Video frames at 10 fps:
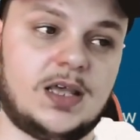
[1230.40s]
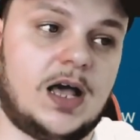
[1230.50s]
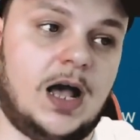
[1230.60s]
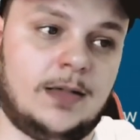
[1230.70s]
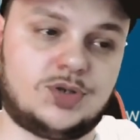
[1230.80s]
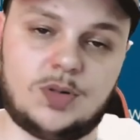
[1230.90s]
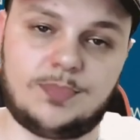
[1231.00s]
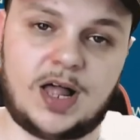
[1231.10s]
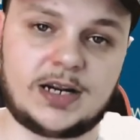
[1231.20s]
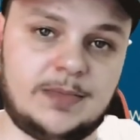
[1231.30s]
So the
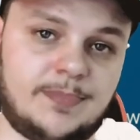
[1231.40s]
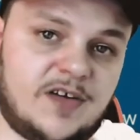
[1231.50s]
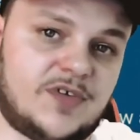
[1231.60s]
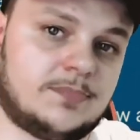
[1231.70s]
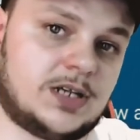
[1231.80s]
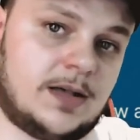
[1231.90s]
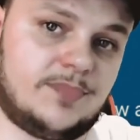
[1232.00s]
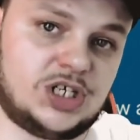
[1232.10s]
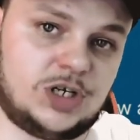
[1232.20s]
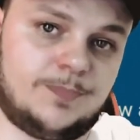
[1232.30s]
block debuff comes up,
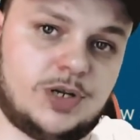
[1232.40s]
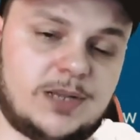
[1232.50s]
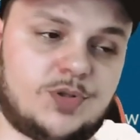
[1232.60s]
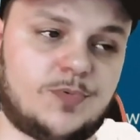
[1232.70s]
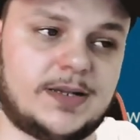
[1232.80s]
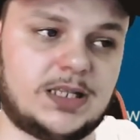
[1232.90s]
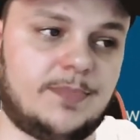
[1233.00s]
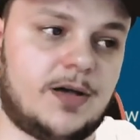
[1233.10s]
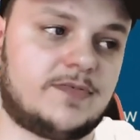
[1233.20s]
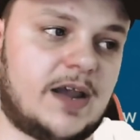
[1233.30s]
then she puts up the rest of the
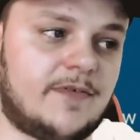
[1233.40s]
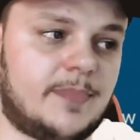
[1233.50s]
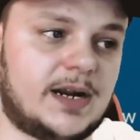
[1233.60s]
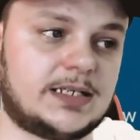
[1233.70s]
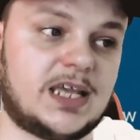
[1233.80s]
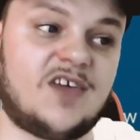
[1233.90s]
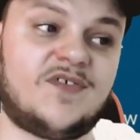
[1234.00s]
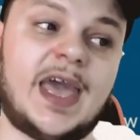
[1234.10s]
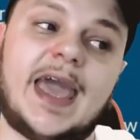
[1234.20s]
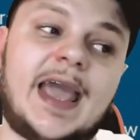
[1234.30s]
buffs, everybody's safe,
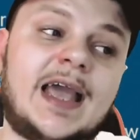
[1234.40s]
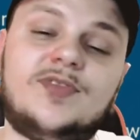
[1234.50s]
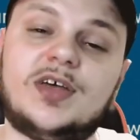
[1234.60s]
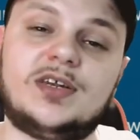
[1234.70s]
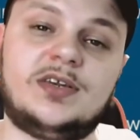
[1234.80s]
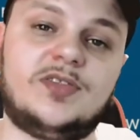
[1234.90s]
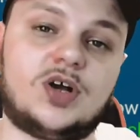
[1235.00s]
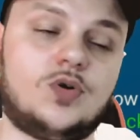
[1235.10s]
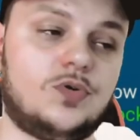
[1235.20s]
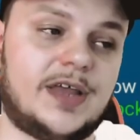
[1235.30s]
and the
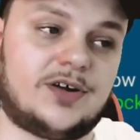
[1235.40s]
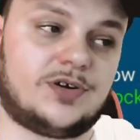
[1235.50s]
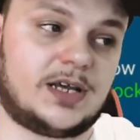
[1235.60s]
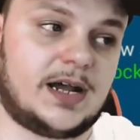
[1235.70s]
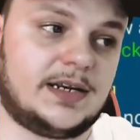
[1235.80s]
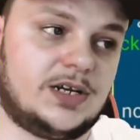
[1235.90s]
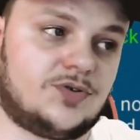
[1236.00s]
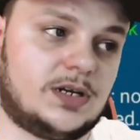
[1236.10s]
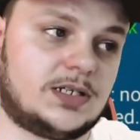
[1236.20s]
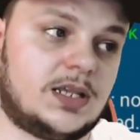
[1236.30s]
cooldown on it got
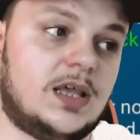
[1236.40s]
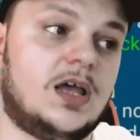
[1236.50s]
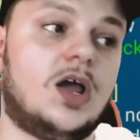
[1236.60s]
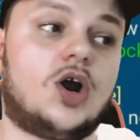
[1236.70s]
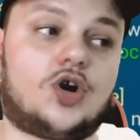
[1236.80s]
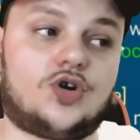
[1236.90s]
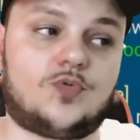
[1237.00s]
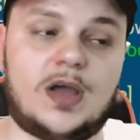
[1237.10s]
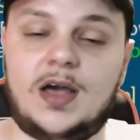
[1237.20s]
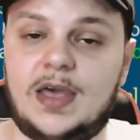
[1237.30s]
decreased. Her
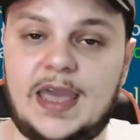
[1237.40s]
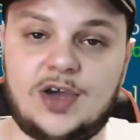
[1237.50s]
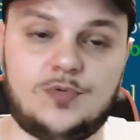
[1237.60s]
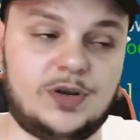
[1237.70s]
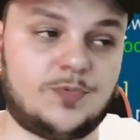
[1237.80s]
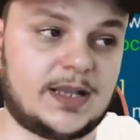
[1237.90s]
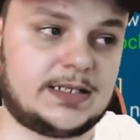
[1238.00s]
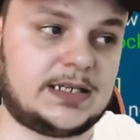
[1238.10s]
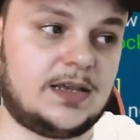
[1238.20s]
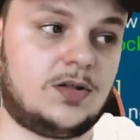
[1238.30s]
AoE res
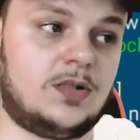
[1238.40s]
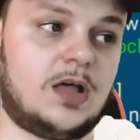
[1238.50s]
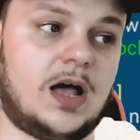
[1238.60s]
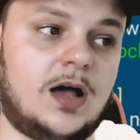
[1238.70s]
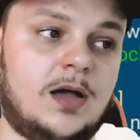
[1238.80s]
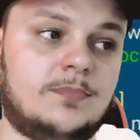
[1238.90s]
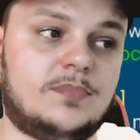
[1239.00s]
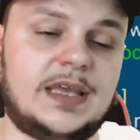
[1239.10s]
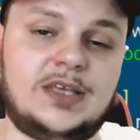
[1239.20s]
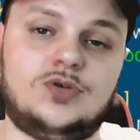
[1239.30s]
skill,
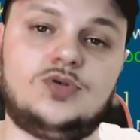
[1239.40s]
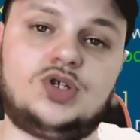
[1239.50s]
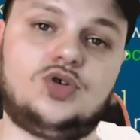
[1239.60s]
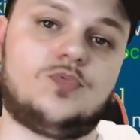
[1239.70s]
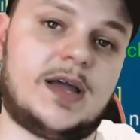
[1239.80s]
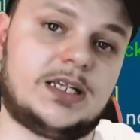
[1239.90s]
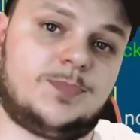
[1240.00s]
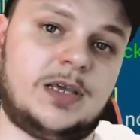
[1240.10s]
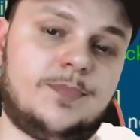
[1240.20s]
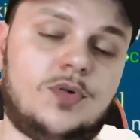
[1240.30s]
it used to res
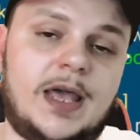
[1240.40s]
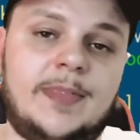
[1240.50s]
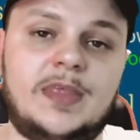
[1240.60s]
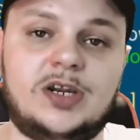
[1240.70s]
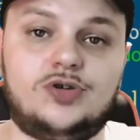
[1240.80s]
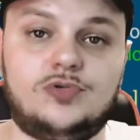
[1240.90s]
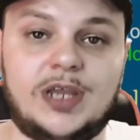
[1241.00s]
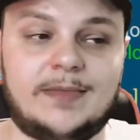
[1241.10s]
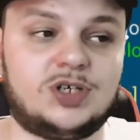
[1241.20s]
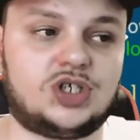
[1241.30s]
people and then do
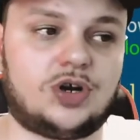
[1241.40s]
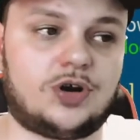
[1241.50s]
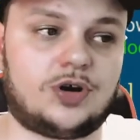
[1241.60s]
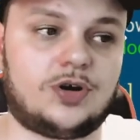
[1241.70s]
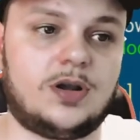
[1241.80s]
damage to her